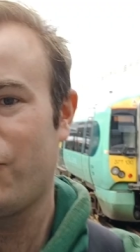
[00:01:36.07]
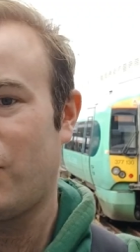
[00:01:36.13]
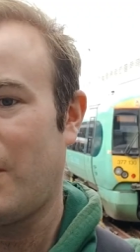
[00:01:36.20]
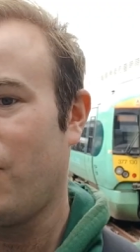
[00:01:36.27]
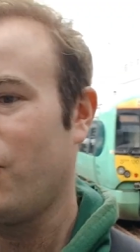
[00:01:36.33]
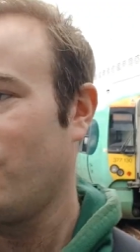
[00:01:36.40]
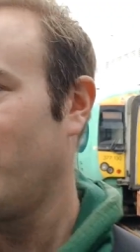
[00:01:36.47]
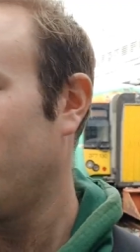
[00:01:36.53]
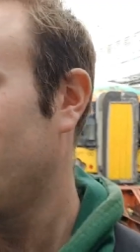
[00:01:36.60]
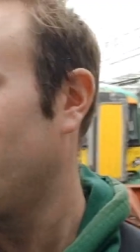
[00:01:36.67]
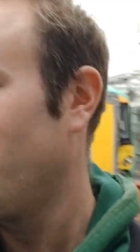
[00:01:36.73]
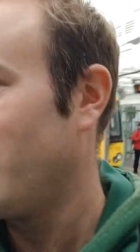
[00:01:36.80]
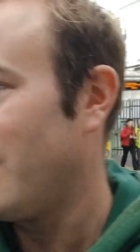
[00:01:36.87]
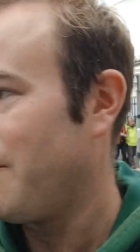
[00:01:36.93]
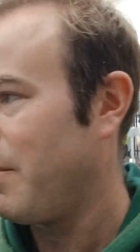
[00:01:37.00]
travelled on this
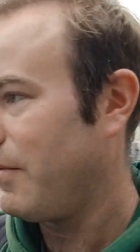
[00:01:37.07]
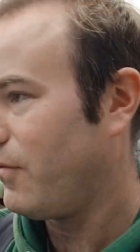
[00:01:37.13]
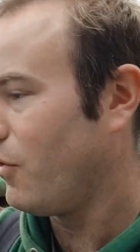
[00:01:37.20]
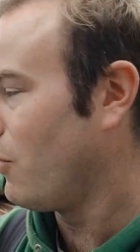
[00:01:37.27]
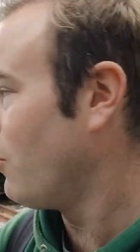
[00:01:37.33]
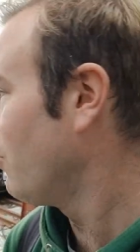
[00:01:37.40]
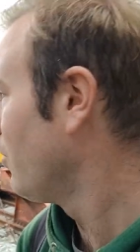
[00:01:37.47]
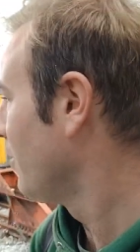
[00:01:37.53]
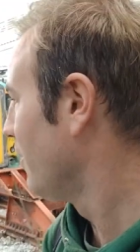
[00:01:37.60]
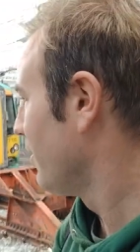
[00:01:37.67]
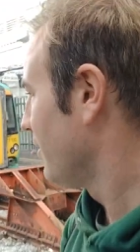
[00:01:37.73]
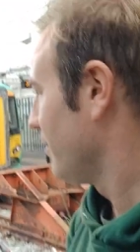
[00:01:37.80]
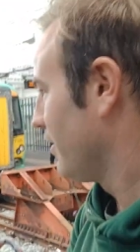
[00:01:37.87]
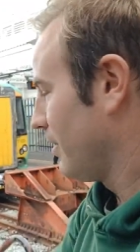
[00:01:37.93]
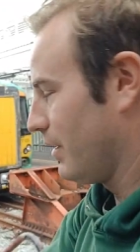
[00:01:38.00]
unit before.
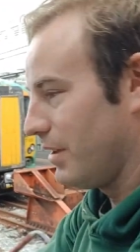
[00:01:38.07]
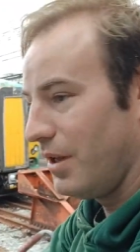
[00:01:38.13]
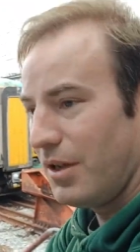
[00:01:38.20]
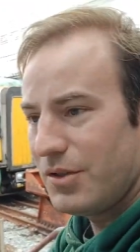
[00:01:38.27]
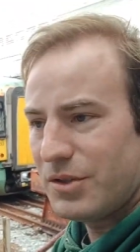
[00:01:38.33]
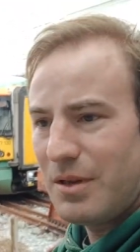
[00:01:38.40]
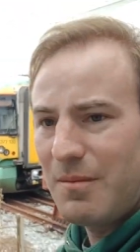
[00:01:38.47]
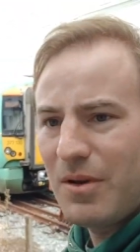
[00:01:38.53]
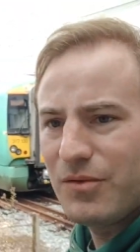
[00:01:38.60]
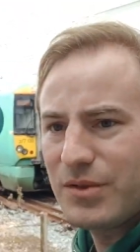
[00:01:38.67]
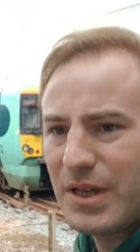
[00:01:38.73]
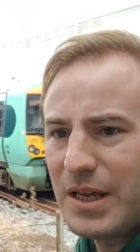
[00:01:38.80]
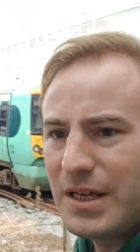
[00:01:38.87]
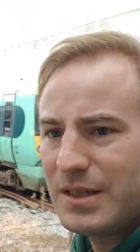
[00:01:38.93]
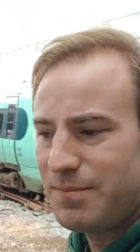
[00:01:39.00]
Last time I was
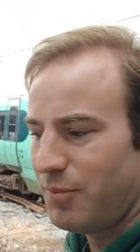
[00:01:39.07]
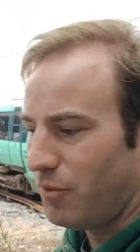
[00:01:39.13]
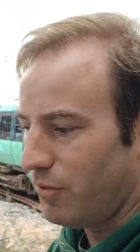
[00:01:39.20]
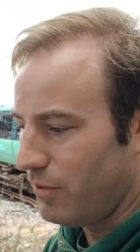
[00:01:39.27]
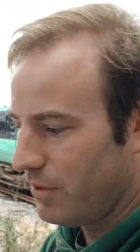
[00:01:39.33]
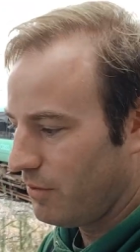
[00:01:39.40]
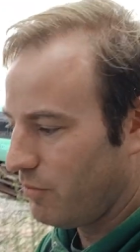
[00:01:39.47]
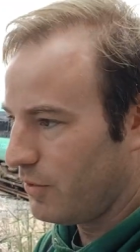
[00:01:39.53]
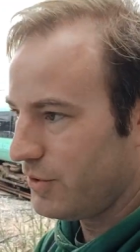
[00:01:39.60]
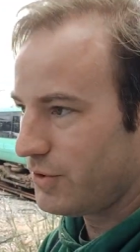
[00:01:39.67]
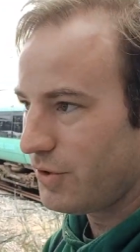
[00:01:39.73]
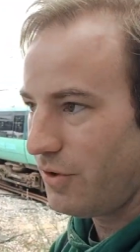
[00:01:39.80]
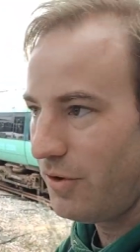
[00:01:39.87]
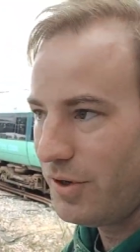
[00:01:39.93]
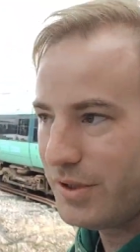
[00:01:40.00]
at Eastbourne was
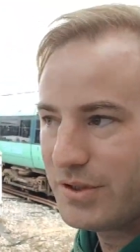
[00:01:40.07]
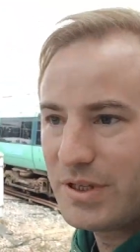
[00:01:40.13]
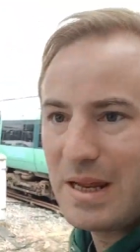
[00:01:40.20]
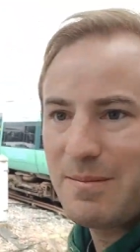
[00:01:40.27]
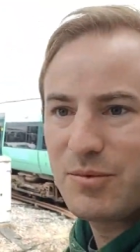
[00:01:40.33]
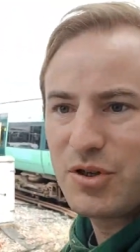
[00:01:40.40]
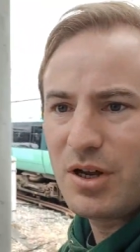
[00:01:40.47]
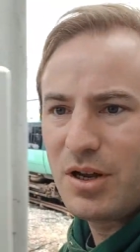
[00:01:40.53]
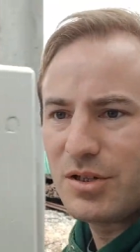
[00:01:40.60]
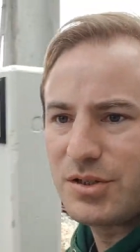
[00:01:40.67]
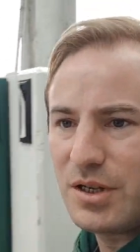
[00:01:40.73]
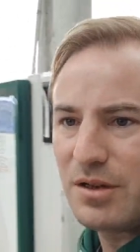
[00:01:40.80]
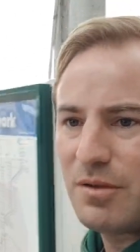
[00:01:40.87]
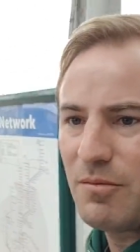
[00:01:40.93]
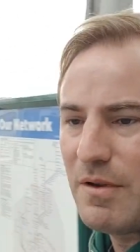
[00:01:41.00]
on a steam
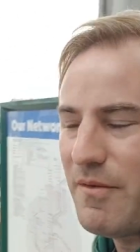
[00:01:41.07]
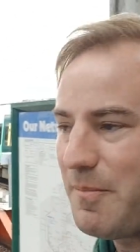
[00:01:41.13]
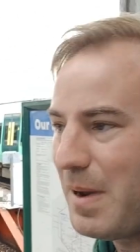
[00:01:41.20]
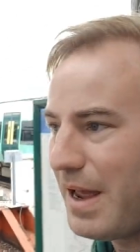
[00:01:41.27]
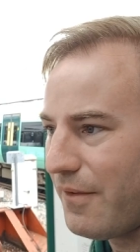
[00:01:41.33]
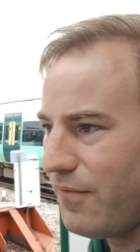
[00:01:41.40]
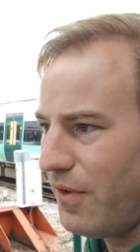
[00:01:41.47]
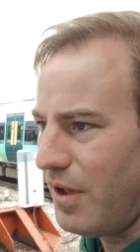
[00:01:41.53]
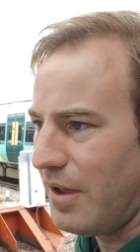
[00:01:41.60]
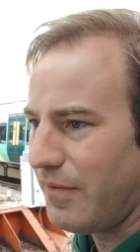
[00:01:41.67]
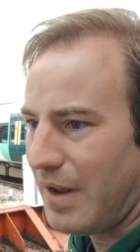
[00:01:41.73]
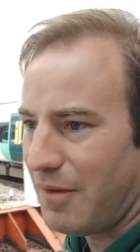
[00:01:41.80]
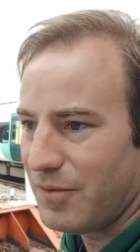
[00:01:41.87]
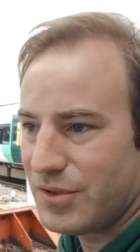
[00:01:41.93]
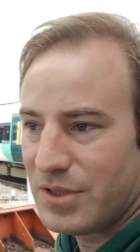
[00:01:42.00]
charter with a Black 5.
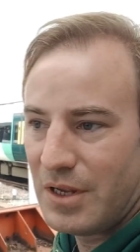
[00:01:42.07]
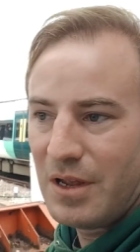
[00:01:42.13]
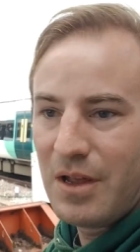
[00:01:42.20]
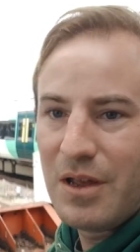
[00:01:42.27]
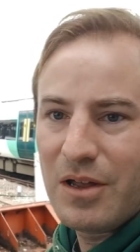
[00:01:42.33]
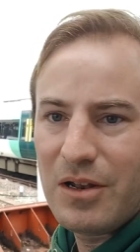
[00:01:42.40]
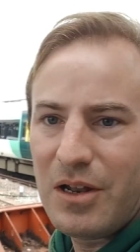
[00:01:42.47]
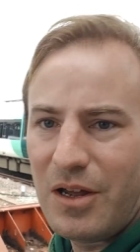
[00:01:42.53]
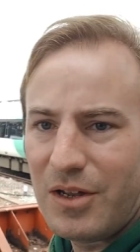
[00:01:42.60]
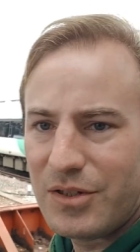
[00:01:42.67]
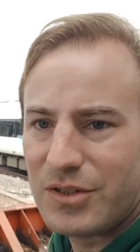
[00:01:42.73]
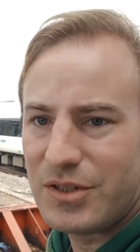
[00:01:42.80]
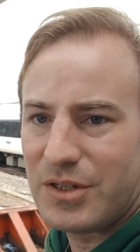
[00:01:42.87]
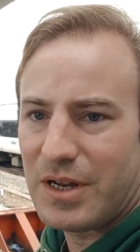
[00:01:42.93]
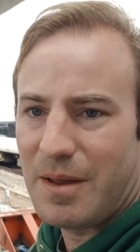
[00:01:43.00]
That was
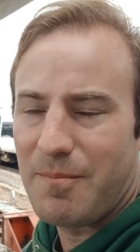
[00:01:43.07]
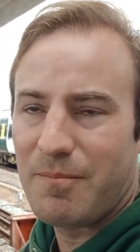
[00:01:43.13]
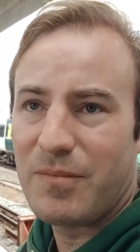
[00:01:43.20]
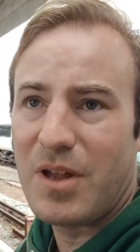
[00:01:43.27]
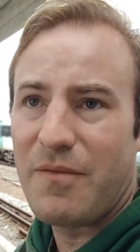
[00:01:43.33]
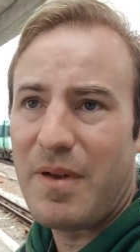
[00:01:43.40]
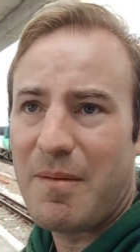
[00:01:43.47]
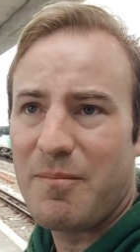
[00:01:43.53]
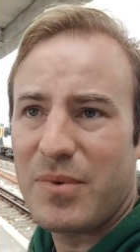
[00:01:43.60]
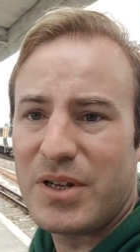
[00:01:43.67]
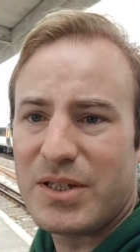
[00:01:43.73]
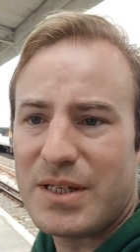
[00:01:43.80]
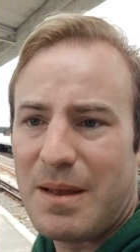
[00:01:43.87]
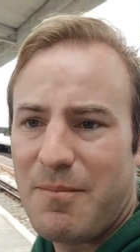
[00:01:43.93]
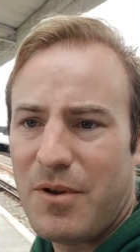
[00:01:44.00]
last um, November,
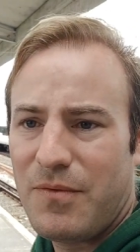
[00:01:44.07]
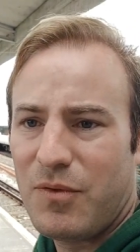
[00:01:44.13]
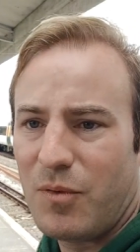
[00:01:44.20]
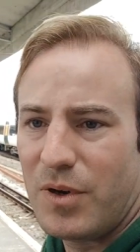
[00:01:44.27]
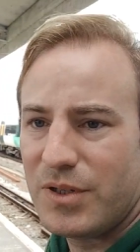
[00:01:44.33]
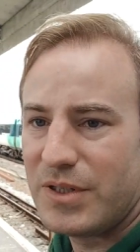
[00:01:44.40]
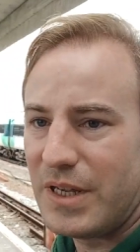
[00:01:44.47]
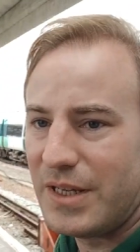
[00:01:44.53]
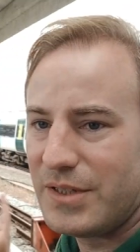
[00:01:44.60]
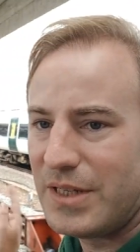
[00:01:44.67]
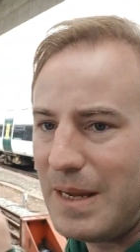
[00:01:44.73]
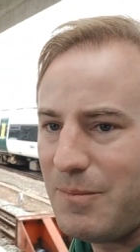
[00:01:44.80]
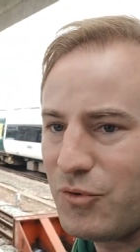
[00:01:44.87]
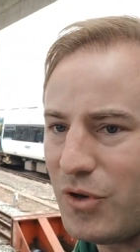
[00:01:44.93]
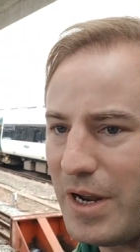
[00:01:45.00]
December. If you want to see a
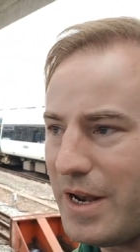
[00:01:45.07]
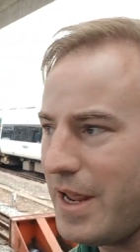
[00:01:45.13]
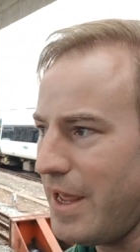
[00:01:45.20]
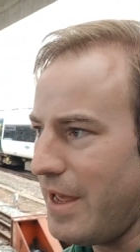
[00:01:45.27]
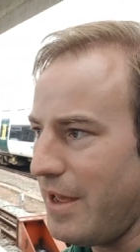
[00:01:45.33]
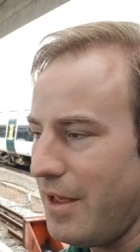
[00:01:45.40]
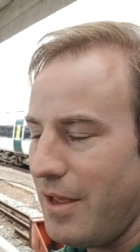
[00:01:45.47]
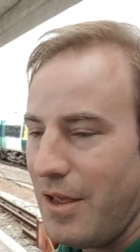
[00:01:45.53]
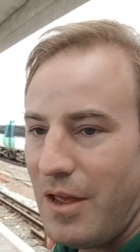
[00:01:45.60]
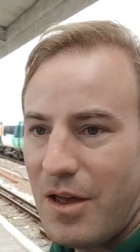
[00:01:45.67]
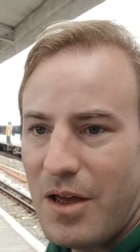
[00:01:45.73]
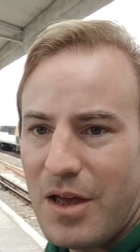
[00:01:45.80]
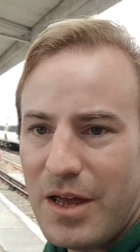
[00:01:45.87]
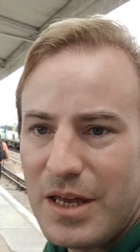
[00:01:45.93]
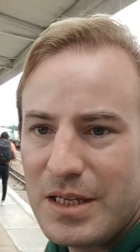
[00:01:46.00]
steam train here
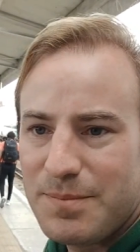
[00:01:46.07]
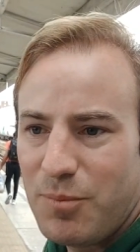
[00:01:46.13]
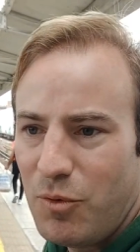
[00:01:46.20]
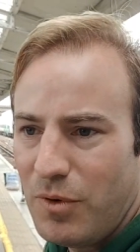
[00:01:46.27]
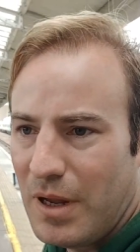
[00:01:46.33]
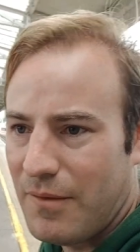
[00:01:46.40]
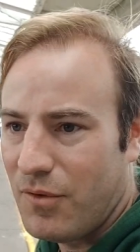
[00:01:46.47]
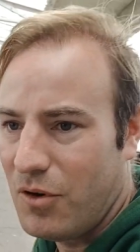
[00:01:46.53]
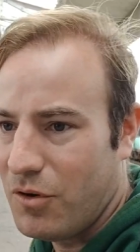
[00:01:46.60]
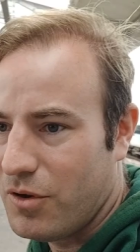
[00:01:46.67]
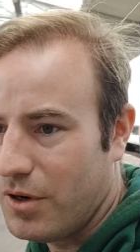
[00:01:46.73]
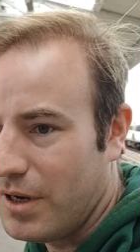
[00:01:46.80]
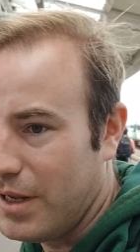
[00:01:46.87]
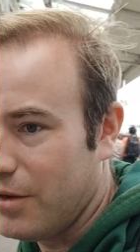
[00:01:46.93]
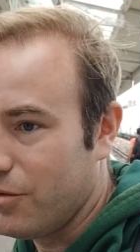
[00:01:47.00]
at Eastbourne, have a look
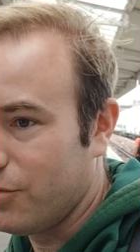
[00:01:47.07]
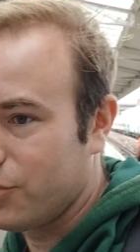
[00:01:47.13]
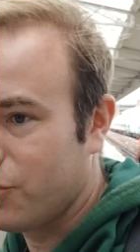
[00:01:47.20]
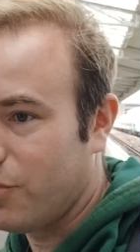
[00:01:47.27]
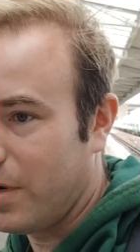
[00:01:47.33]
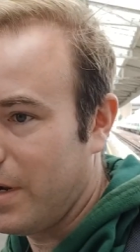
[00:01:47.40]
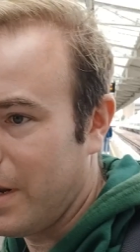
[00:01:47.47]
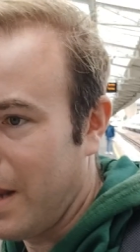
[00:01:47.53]
at link on screen